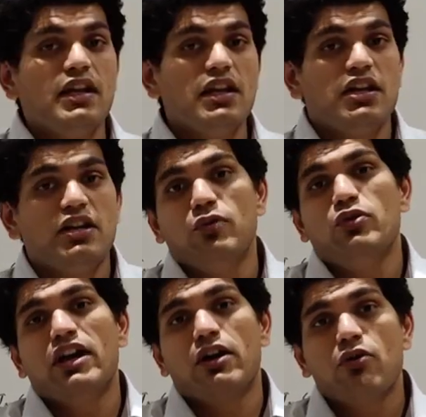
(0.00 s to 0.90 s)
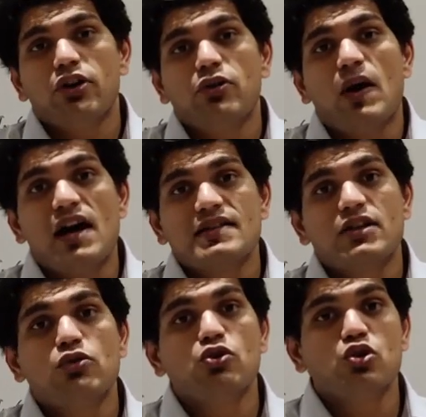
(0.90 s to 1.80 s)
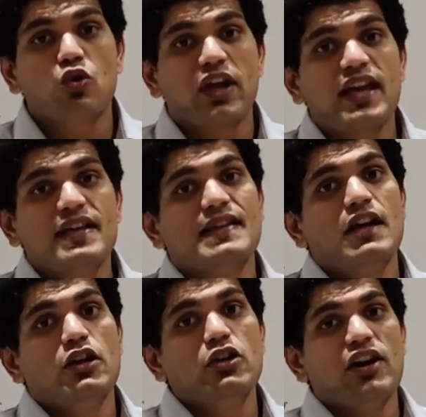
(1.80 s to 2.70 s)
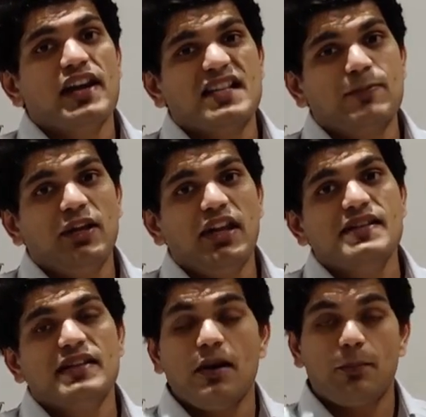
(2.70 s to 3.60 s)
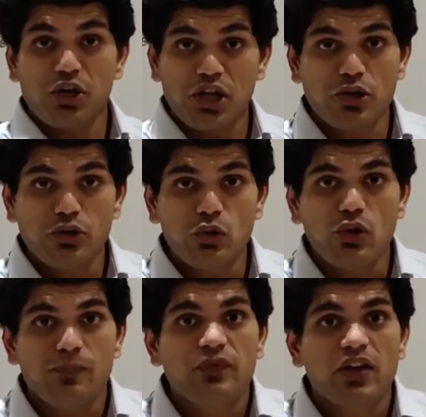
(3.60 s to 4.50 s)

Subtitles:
In an interview, they are going to ask you to showcase your expertise in a particular tool,